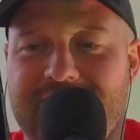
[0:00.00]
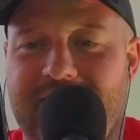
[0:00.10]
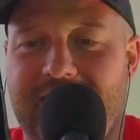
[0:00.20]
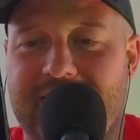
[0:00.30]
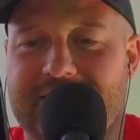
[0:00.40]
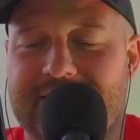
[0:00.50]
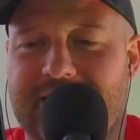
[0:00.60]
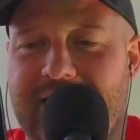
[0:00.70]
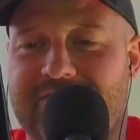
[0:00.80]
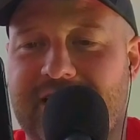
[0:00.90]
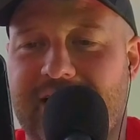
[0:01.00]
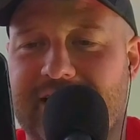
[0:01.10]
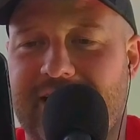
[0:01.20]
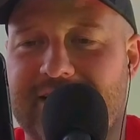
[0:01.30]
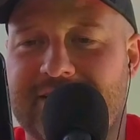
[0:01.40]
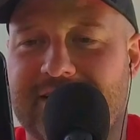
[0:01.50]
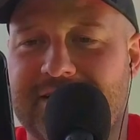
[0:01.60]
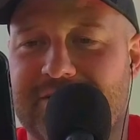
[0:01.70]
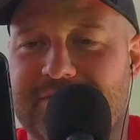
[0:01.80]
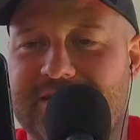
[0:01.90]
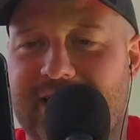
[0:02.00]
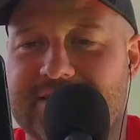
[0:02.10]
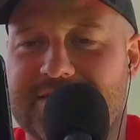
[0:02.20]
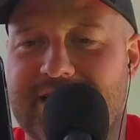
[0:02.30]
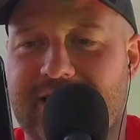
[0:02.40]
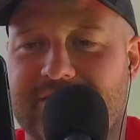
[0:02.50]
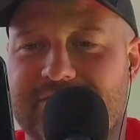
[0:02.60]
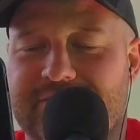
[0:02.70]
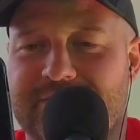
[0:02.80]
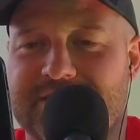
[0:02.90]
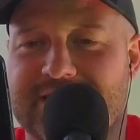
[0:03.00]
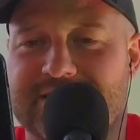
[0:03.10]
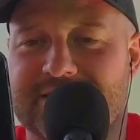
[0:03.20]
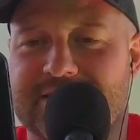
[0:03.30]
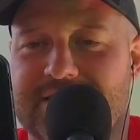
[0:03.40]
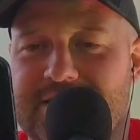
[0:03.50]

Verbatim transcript: not. Diversified. I've not gotten another text yet from Jason.